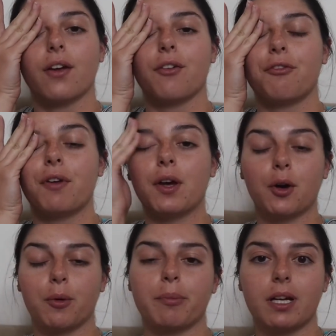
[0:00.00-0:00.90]

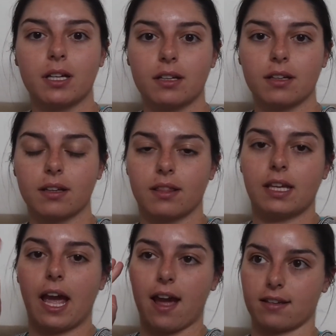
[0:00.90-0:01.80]
film
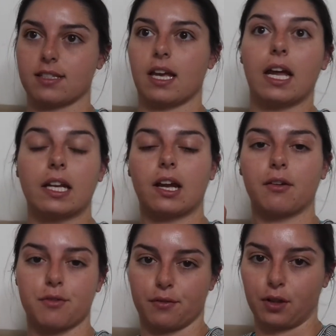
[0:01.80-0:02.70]
the exit
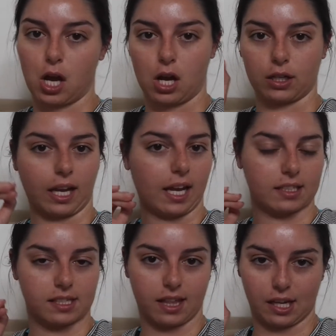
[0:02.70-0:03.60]
of the vlog
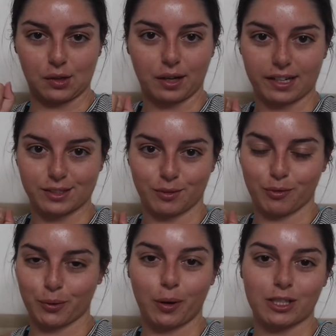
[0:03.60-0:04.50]
and to thank you guys
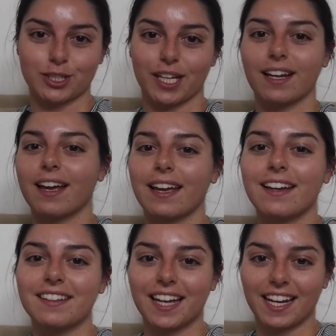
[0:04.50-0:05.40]
for watching
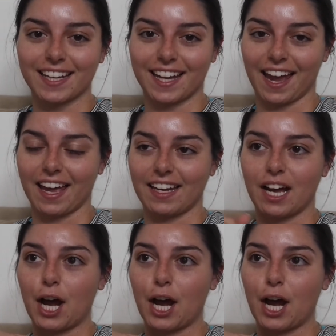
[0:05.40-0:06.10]
yet again.